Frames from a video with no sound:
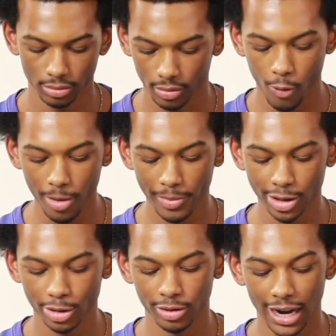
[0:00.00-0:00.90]
What
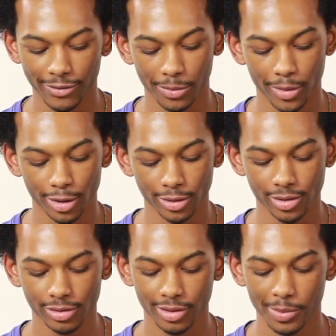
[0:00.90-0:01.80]
makes you laugh the
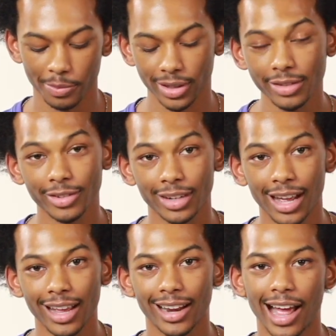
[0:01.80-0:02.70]
most? Believe it or
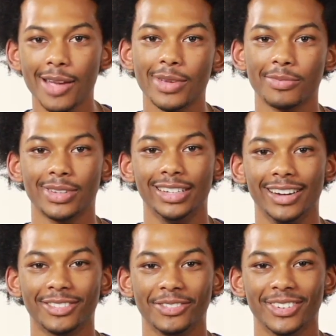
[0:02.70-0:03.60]
not, I make me laugh
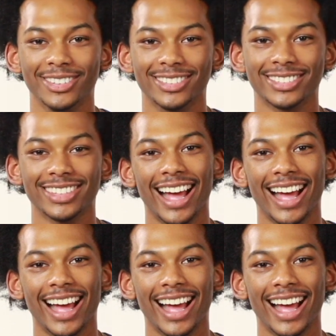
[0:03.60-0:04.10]
the most.